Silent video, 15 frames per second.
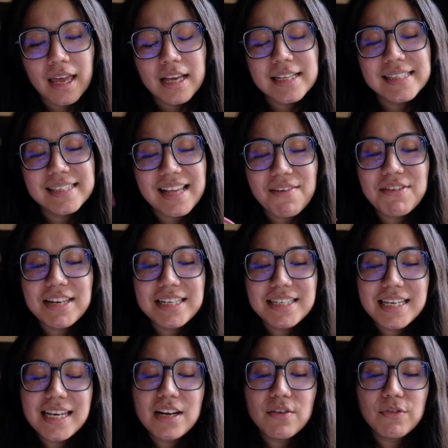
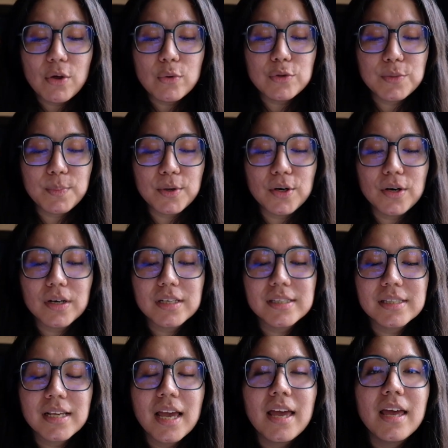17 of those
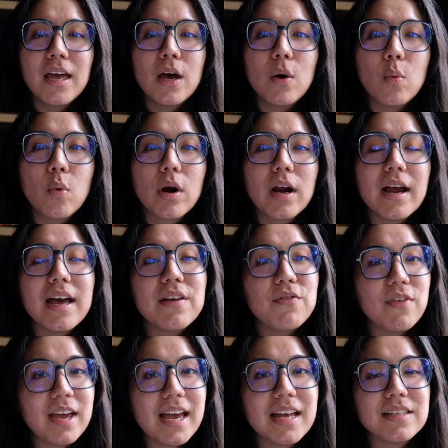books were
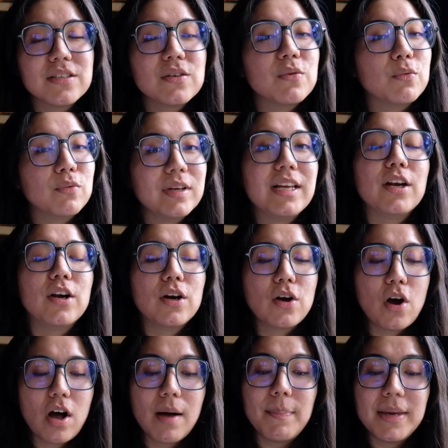advanced reader
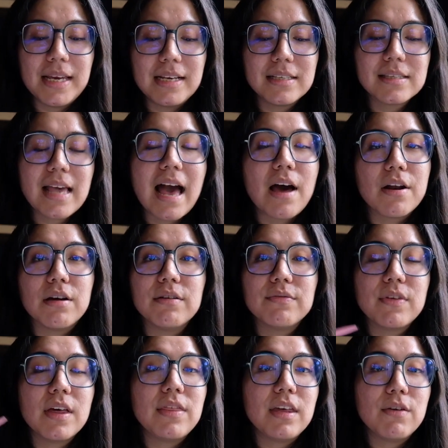copies out of
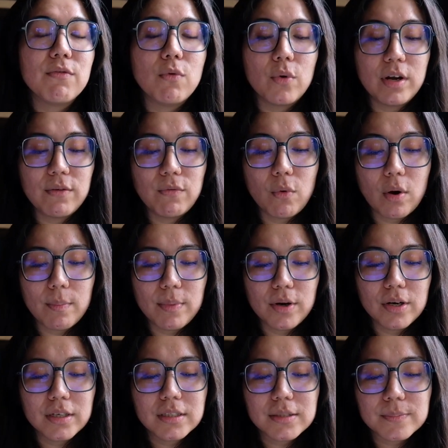the 44
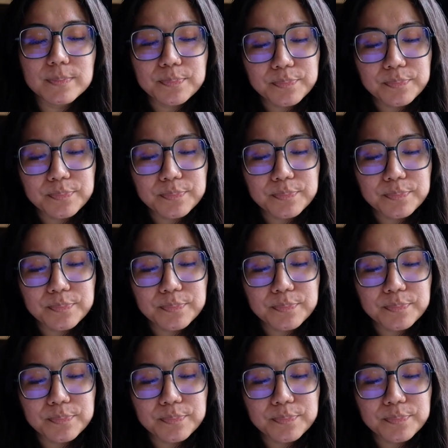books,